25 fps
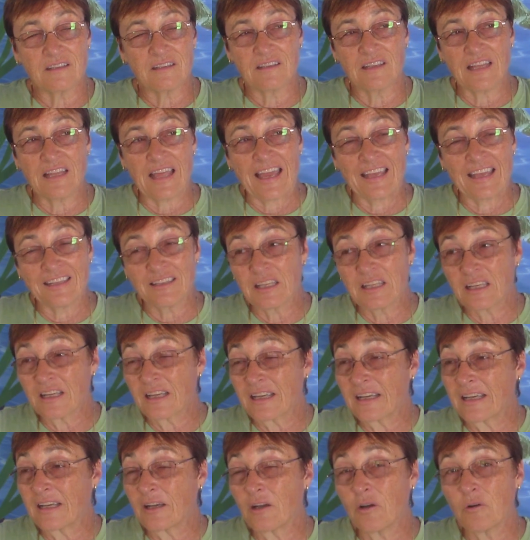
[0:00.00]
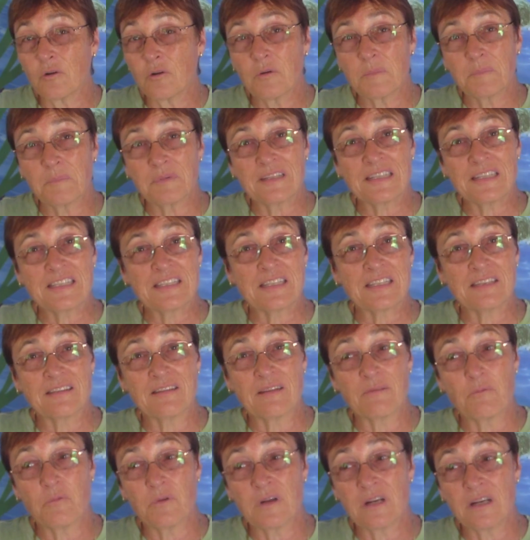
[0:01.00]
glad to go to a place
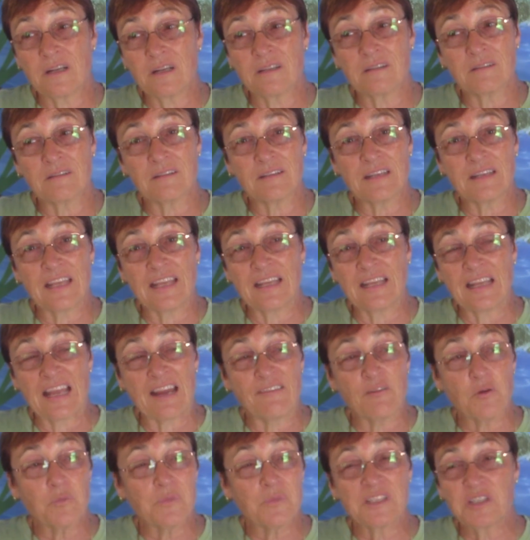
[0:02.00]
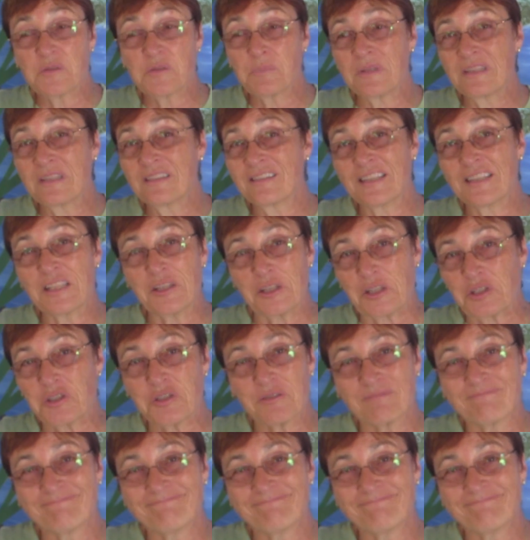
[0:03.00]
where everyone speaks English.